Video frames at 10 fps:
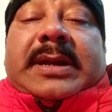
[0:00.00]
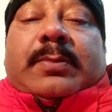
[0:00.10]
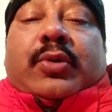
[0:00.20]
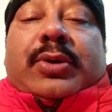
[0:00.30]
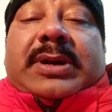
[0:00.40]

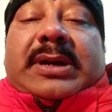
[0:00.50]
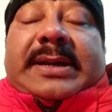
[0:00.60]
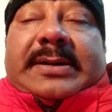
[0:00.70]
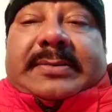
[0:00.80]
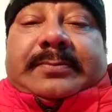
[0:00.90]
and more
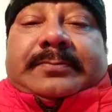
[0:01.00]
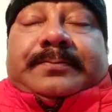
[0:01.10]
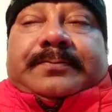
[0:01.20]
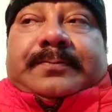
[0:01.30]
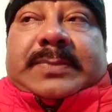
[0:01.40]
clear.
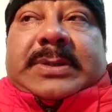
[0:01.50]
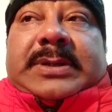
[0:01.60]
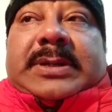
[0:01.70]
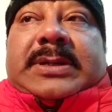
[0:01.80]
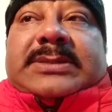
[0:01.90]

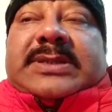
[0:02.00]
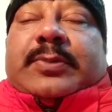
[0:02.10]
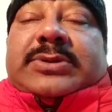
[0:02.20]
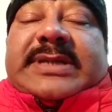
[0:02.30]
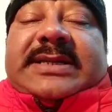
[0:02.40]

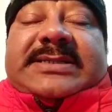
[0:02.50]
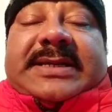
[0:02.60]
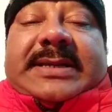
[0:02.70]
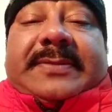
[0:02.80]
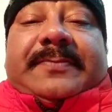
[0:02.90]
Suppose I
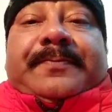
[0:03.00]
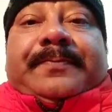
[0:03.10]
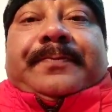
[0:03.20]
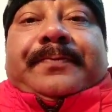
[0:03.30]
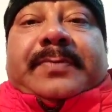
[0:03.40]
say,
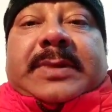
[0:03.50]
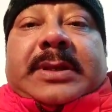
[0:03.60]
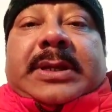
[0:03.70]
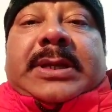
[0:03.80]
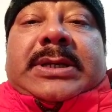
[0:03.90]

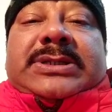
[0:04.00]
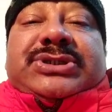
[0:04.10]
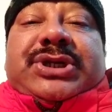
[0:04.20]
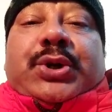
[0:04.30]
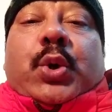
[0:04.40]

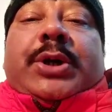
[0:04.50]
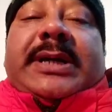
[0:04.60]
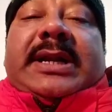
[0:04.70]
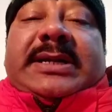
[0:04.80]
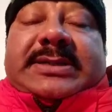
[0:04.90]
she
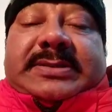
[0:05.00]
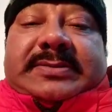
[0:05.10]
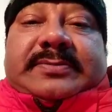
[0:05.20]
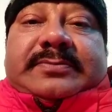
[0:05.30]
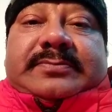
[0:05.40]
wrote a letter.